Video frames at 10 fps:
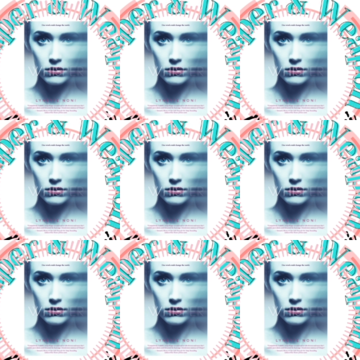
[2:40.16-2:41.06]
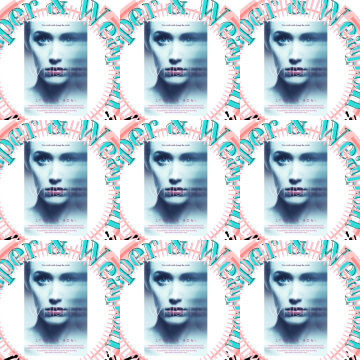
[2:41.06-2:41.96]

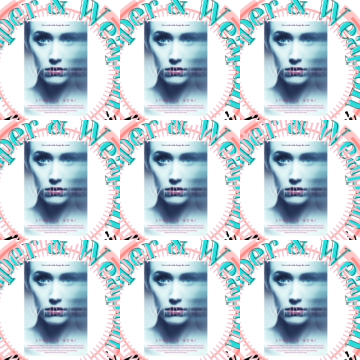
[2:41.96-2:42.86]
Nobody speaks.